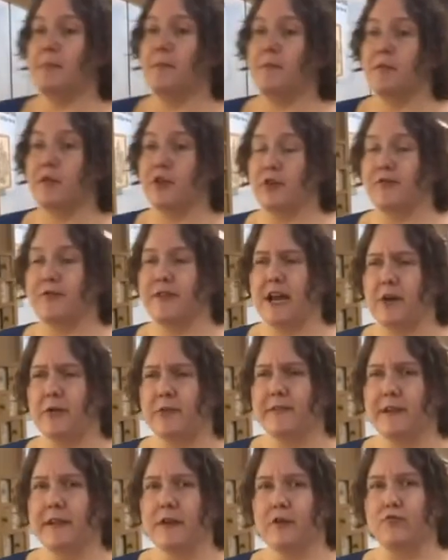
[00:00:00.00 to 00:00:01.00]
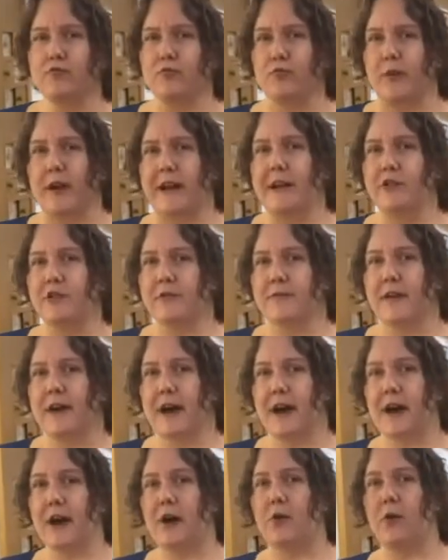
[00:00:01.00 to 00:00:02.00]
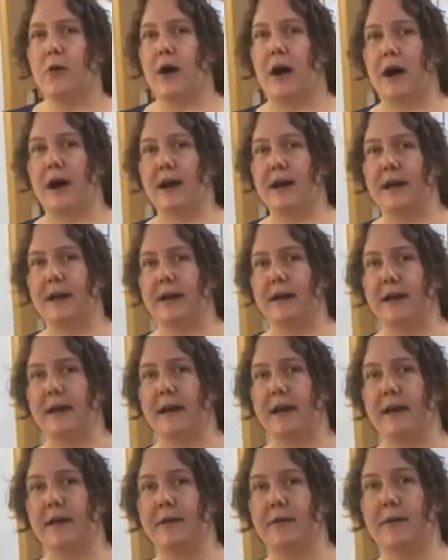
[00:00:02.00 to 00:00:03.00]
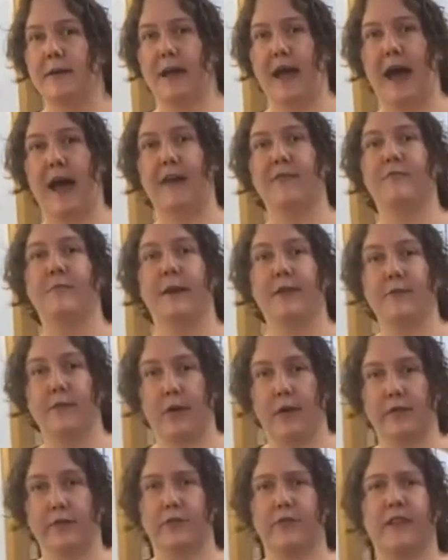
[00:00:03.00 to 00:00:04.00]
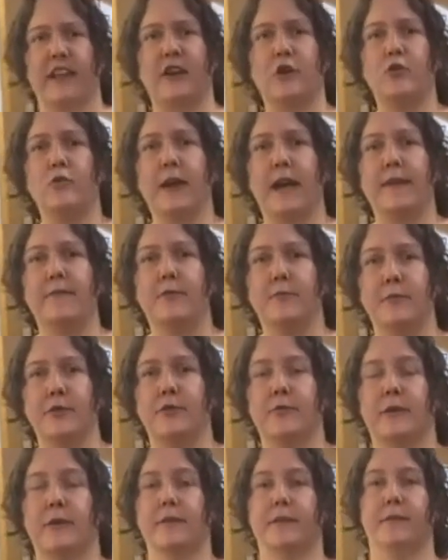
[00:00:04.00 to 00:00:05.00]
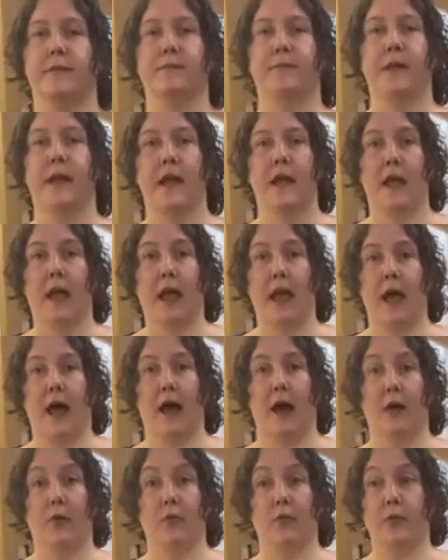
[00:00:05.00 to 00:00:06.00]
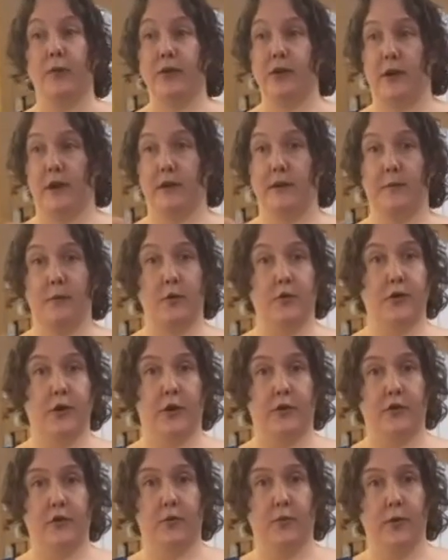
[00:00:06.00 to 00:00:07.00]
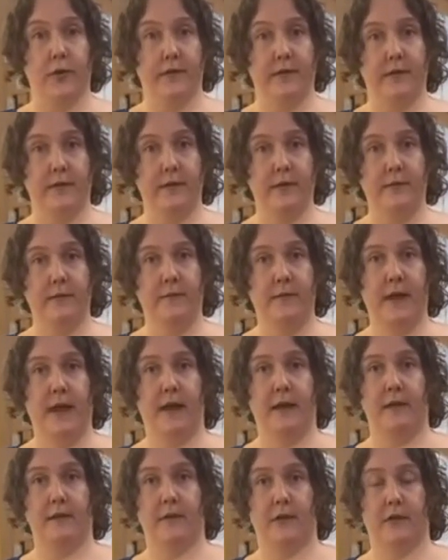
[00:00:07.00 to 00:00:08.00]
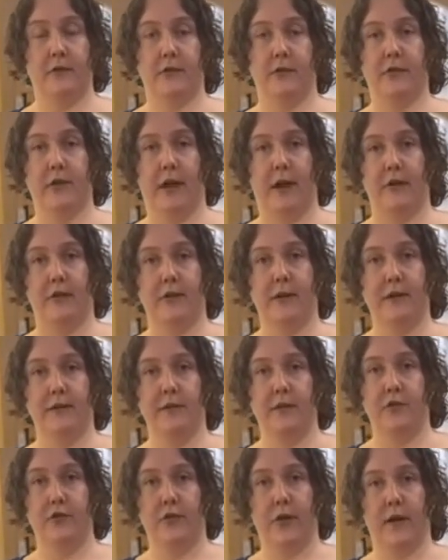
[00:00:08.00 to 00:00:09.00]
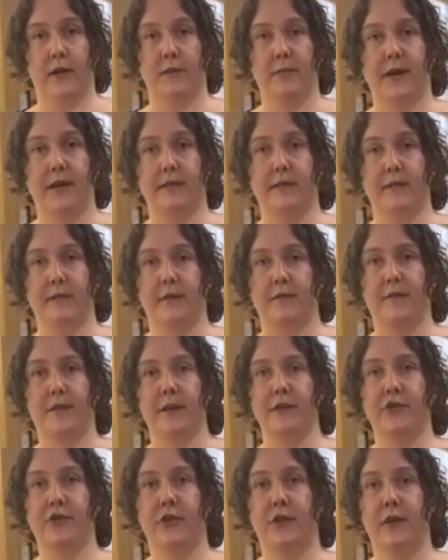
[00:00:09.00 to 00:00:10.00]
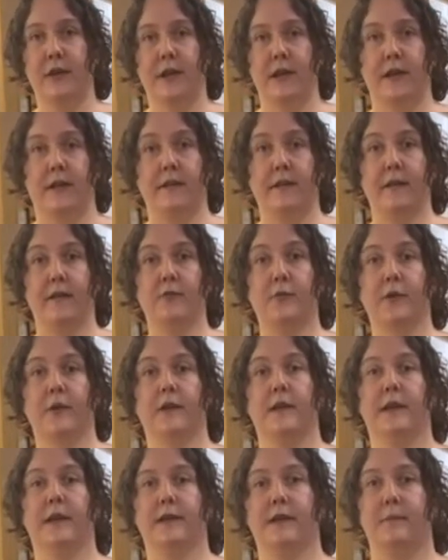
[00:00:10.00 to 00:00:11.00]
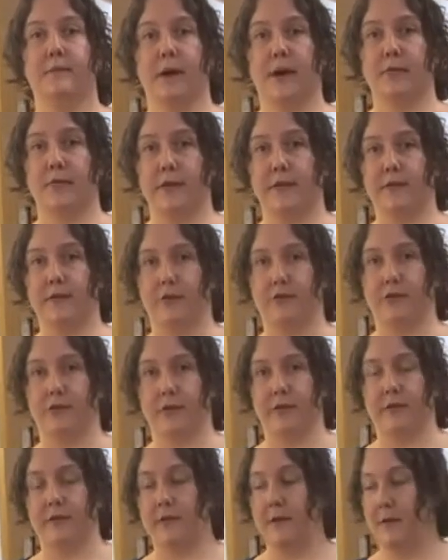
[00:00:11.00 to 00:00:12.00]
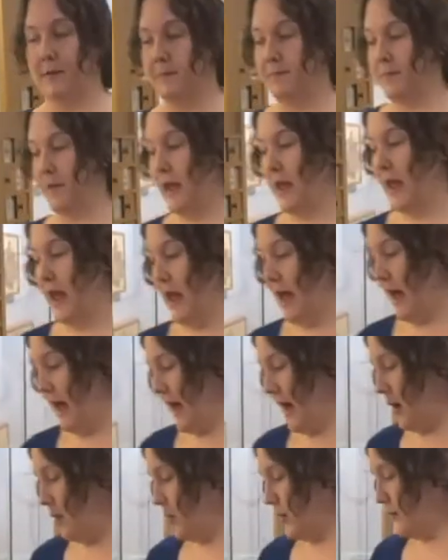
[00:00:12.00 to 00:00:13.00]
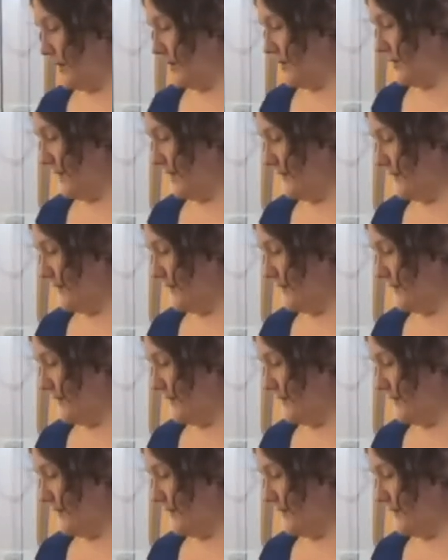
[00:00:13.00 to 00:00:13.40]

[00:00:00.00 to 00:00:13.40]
You've now seen a range of how I have my fossils, like who gave them to us. We talked about Dr. Wilson and Dr. Chatterton, the trilobites in the fish. These were collected by researchers. When we look at